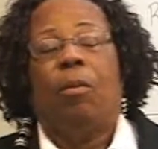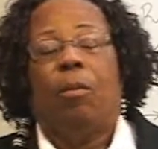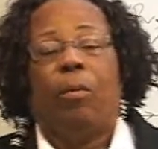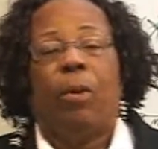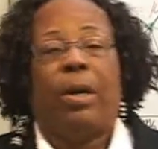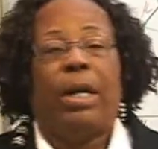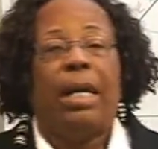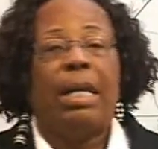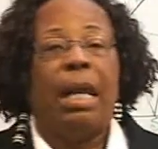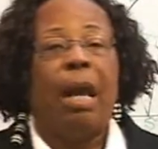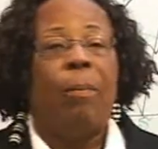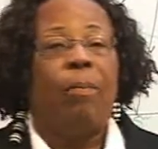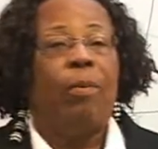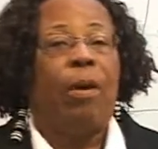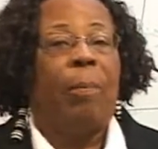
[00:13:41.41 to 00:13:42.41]
Working
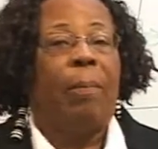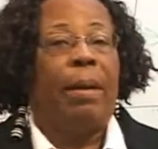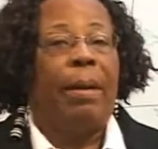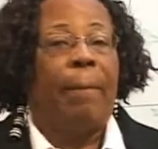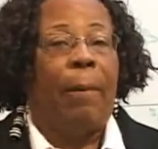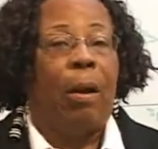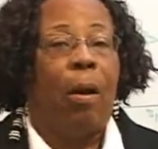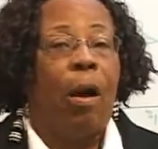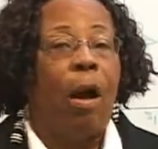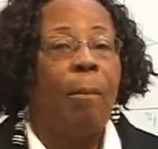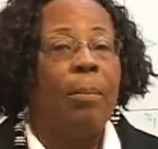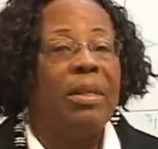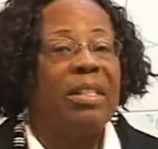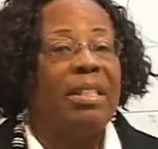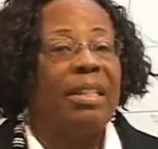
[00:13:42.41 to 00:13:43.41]
a problem
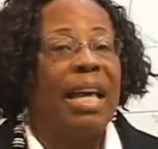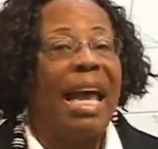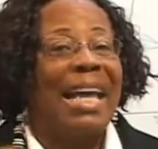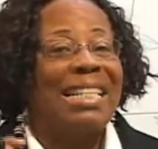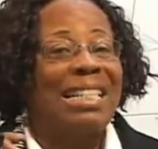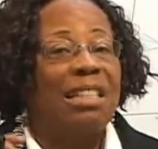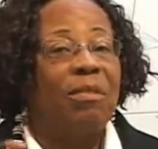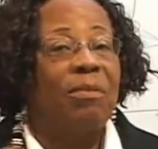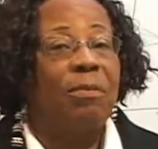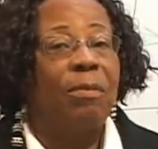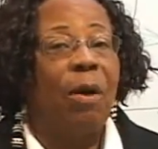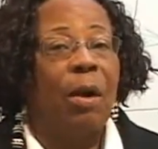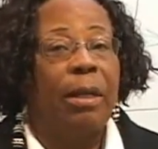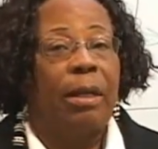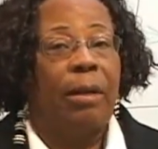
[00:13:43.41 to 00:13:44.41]
comes as
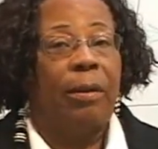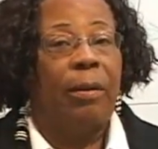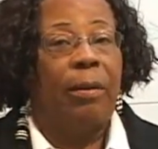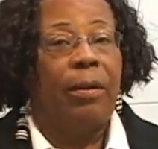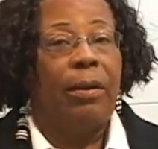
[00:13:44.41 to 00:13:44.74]
fun